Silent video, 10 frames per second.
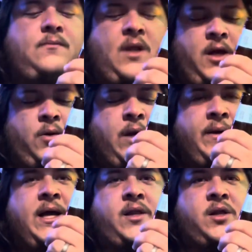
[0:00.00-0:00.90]
Alright,
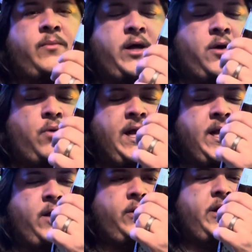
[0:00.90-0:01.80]
we got some white
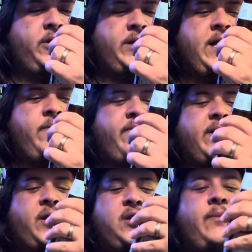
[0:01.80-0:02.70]
ale here today. We've
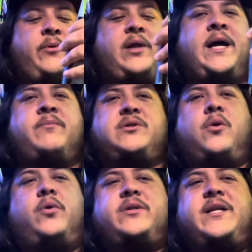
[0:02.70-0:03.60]
got a Samuel Adams
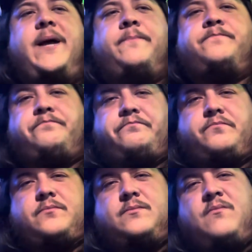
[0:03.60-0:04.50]
Cold Snap.
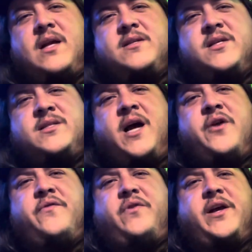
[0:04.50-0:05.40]
This is
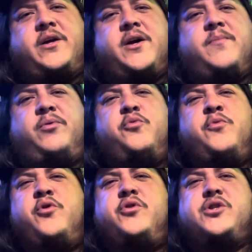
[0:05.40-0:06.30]
kind of like a Blue
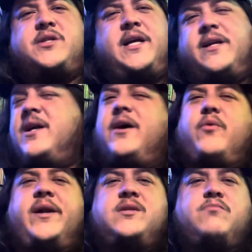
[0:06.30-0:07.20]
Moon, just like not
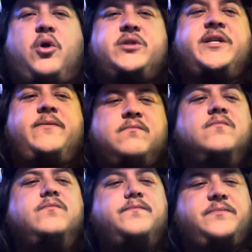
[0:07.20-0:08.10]
quite as malty,
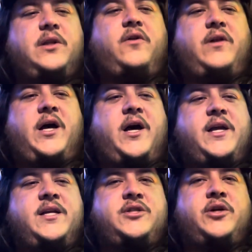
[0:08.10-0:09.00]
a little
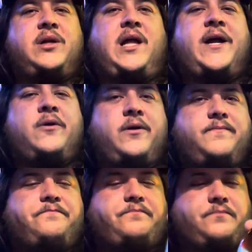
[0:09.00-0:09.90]
easier and lighter
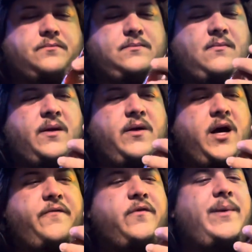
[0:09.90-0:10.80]

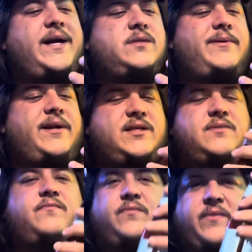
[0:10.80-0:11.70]
from my
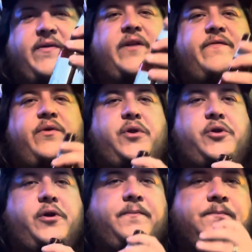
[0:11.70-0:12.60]
experience. I've had a few this
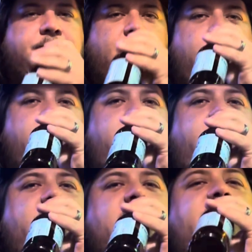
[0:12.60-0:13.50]
year. Let's see how
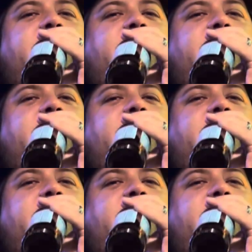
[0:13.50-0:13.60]
it goes.